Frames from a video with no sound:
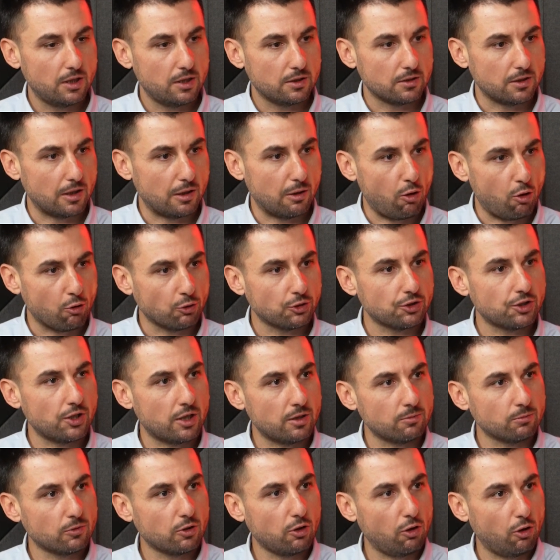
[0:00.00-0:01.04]
the
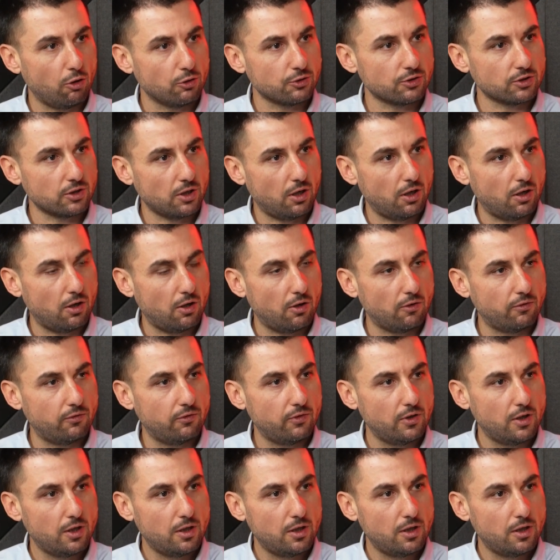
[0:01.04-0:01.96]
long-term cost of